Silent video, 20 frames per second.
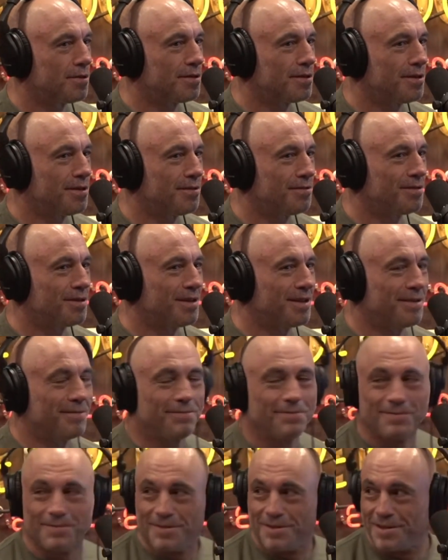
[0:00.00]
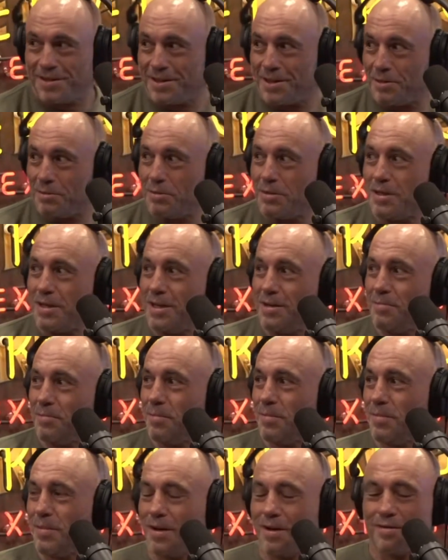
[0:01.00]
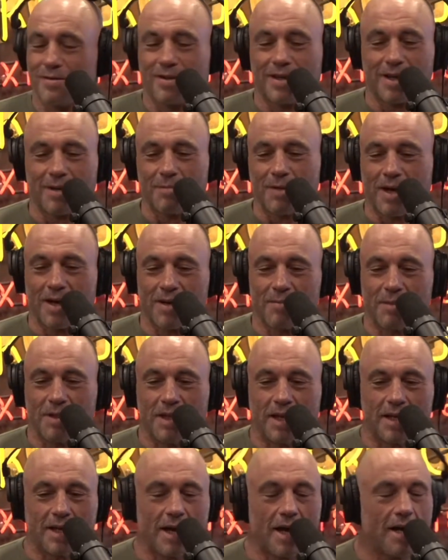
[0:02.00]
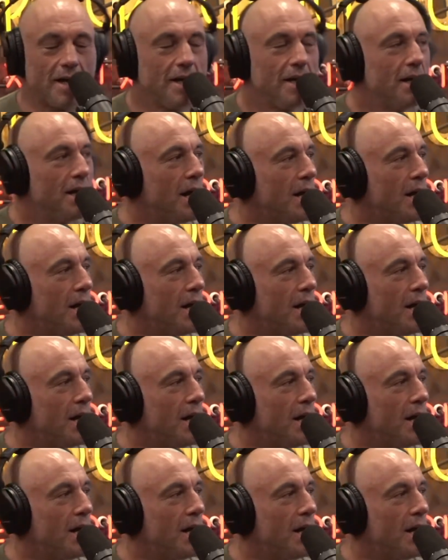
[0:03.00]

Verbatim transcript: Wasn't it? It was him. Yeah, it was. It was him. And I was okay. like, I'm not going to be that guy.